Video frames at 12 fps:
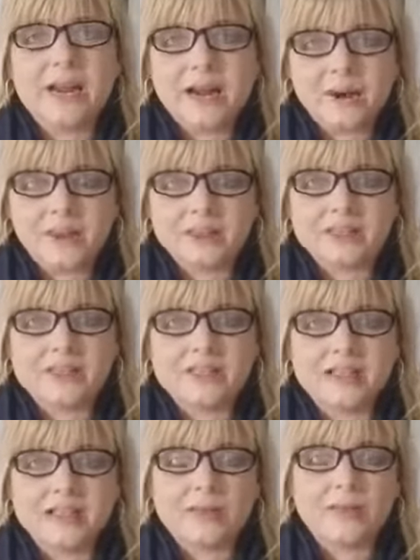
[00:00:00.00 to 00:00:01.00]
hours
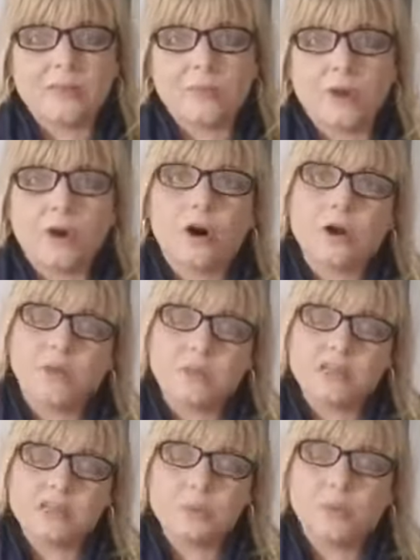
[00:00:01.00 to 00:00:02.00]
sent more of
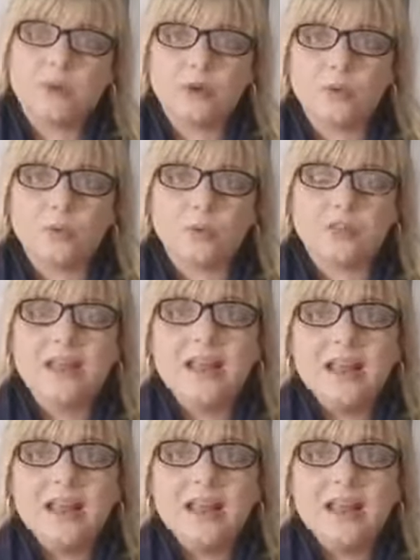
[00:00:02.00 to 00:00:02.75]
these balloons.